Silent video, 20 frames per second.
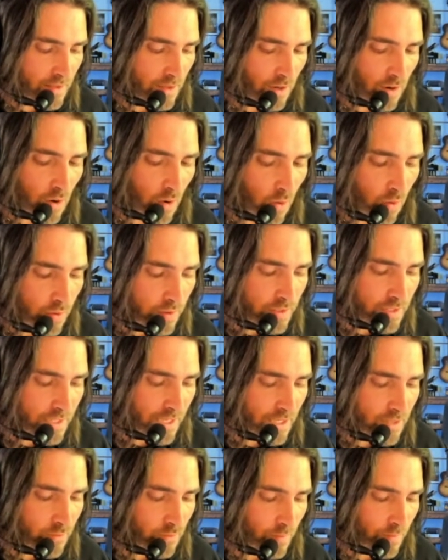The chorus
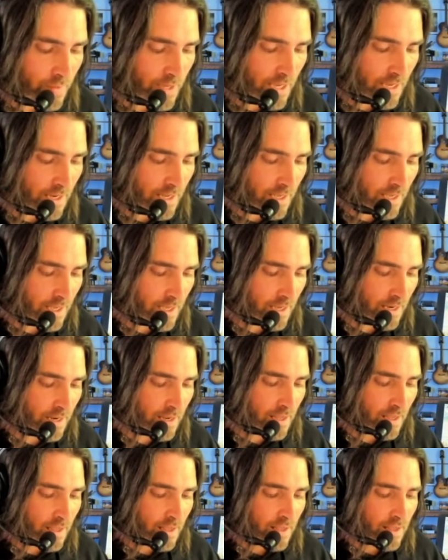gets repeated,
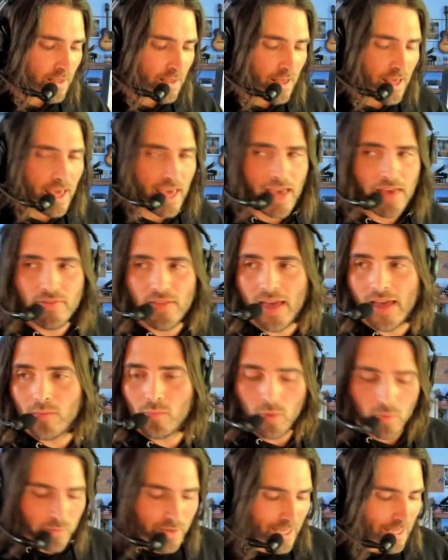and then
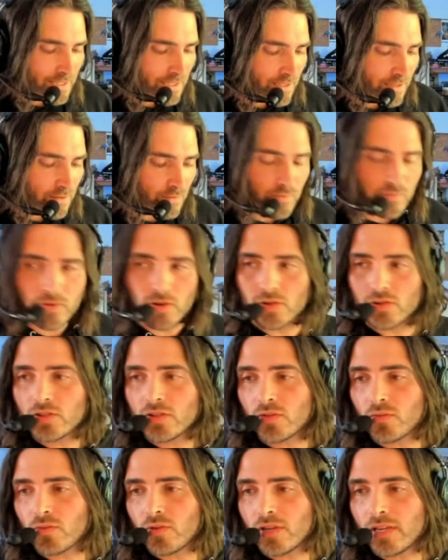when we get to verse
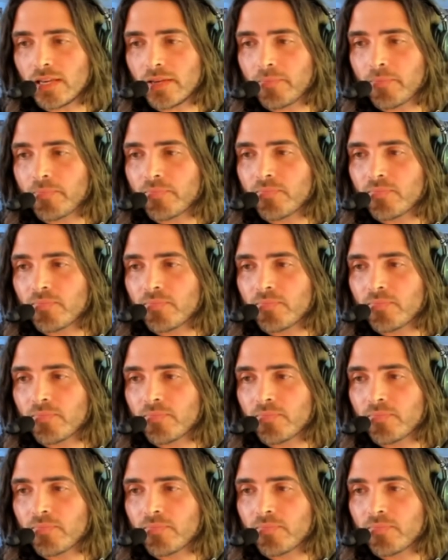3,